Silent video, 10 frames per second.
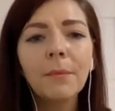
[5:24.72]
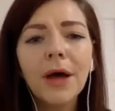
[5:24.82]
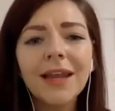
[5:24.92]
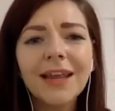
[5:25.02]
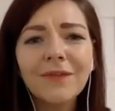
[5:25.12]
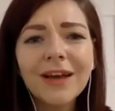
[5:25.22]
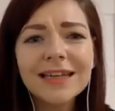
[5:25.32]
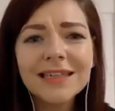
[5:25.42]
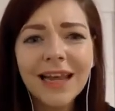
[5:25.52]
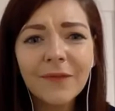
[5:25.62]
But if
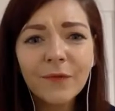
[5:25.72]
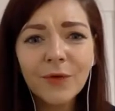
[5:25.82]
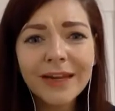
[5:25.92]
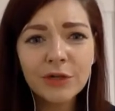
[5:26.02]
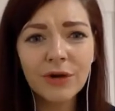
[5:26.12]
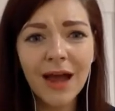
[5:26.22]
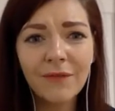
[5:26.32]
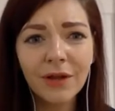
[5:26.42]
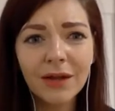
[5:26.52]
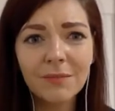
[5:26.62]
I say free
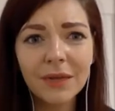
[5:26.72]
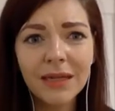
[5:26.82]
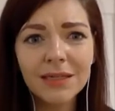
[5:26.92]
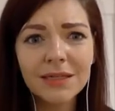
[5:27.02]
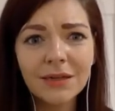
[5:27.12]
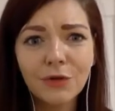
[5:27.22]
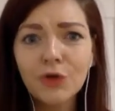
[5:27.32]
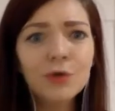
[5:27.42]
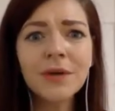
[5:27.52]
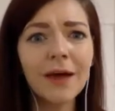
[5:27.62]
travel, it means
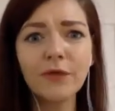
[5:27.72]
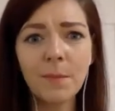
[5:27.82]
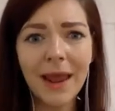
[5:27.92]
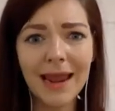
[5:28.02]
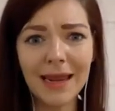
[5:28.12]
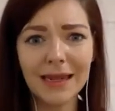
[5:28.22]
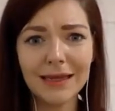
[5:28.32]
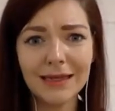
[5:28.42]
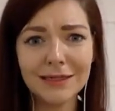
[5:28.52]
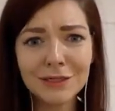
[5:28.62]
you don't have to
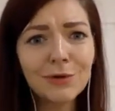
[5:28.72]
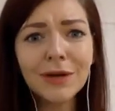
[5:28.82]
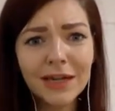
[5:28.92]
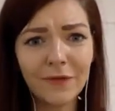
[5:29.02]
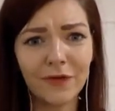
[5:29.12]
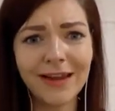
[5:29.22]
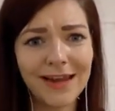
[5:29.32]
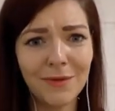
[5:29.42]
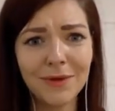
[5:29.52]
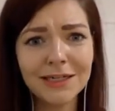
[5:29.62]
pay. It's totally
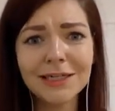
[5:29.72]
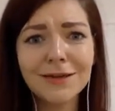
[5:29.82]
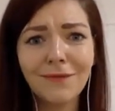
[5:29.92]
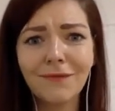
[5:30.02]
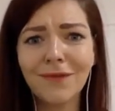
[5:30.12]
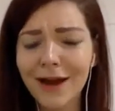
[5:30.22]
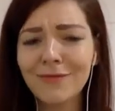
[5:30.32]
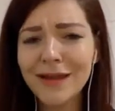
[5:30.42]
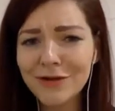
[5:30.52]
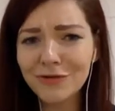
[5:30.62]
free, which is
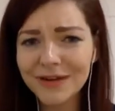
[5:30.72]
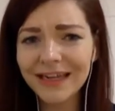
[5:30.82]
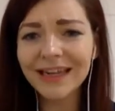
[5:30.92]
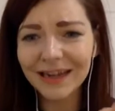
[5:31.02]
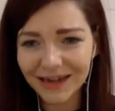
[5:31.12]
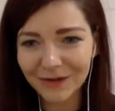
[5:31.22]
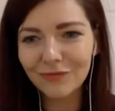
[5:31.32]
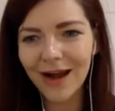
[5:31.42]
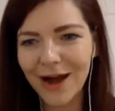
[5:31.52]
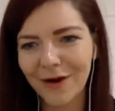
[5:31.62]
very unique and
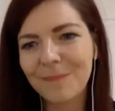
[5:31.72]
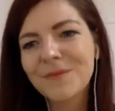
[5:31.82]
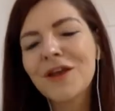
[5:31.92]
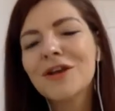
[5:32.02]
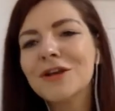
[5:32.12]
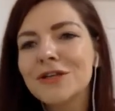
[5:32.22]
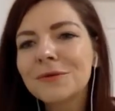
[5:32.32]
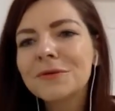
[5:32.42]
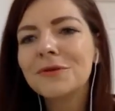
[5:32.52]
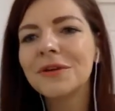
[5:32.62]
rare.
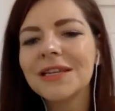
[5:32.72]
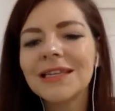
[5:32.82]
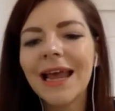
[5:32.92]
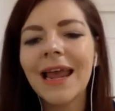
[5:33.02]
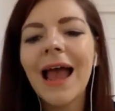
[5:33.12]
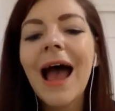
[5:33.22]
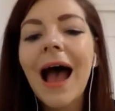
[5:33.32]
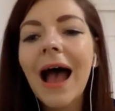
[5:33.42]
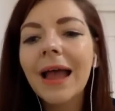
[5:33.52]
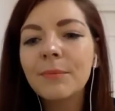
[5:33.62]
So you can say,
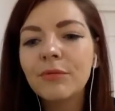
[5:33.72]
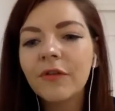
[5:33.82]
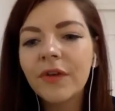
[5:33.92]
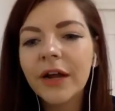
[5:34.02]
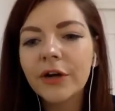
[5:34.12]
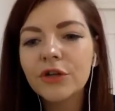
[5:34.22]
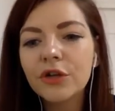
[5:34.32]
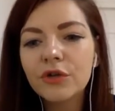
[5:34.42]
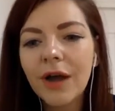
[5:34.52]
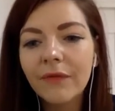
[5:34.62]
I prefer
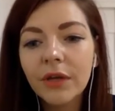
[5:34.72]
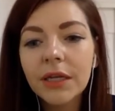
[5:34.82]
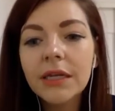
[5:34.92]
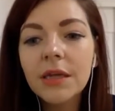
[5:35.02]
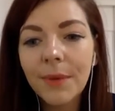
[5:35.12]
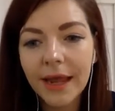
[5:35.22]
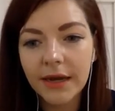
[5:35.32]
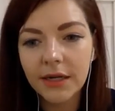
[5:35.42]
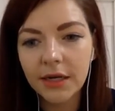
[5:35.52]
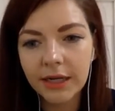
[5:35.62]
to travel
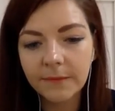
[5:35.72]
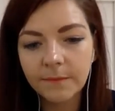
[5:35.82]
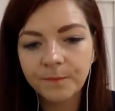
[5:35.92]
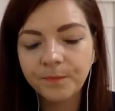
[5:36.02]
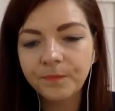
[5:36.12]
independently.